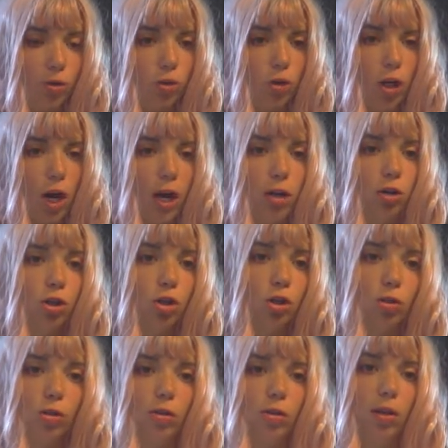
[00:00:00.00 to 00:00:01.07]
change
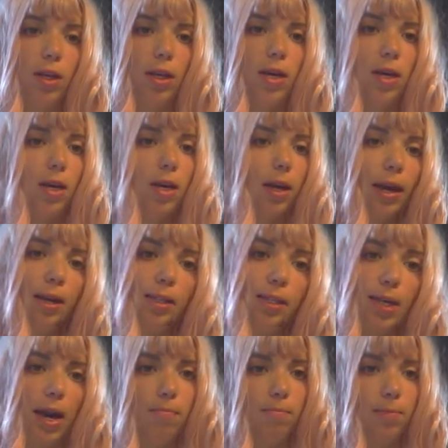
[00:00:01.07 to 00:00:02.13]
the
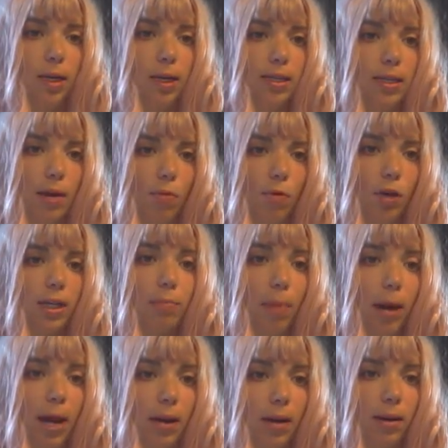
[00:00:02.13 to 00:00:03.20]
landscape, because they would
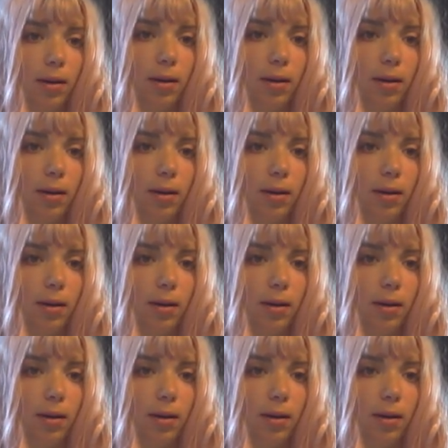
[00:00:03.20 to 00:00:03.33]
expand